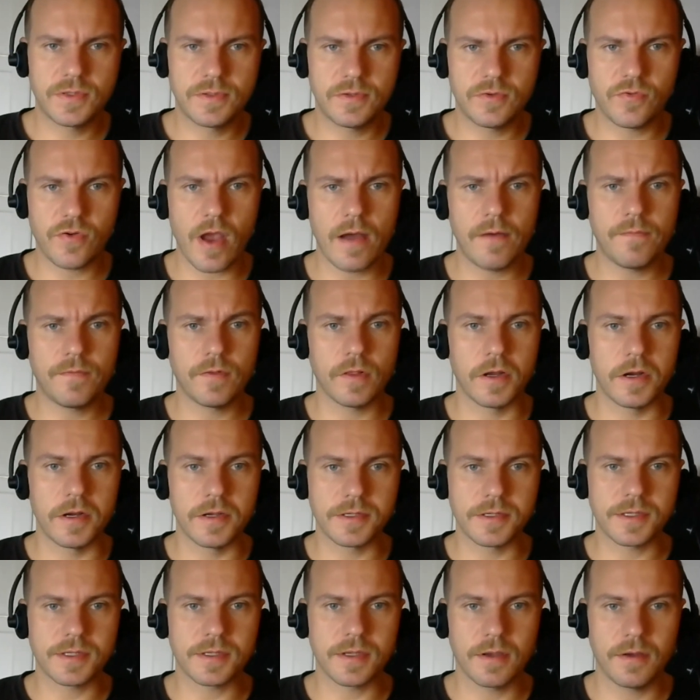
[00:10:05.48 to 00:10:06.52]

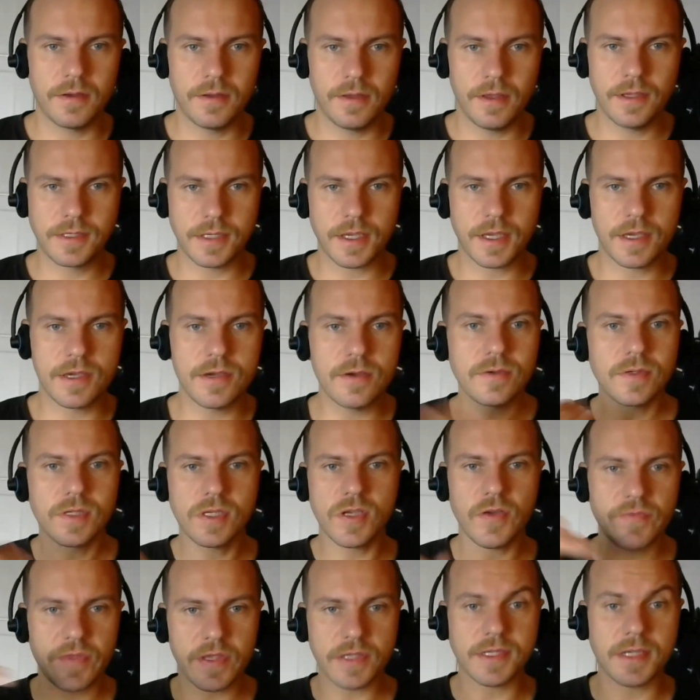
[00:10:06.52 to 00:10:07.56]
travelers, is
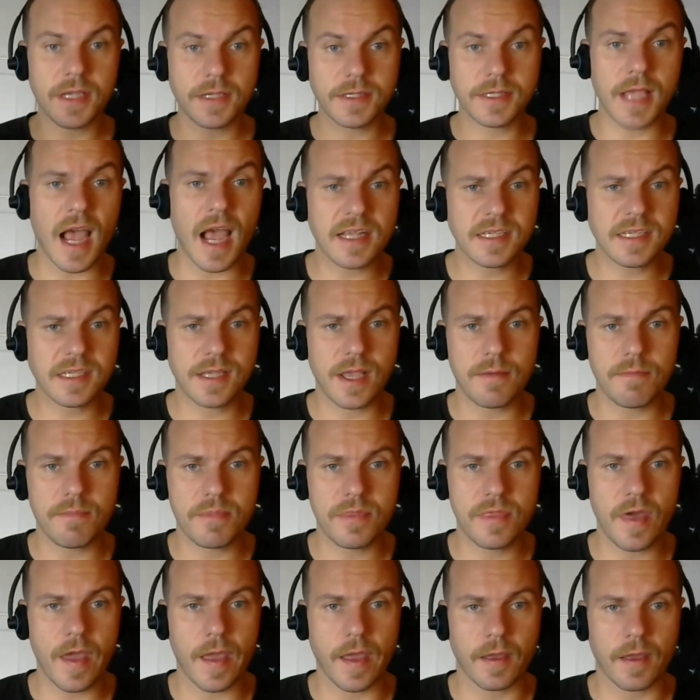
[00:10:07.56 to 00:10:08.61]
accused of this exact same
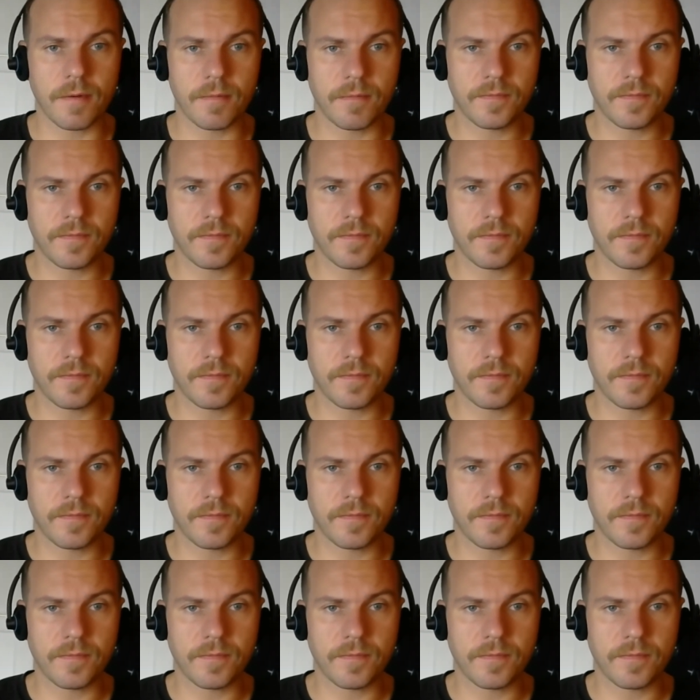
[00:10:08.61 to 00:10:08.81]
thing,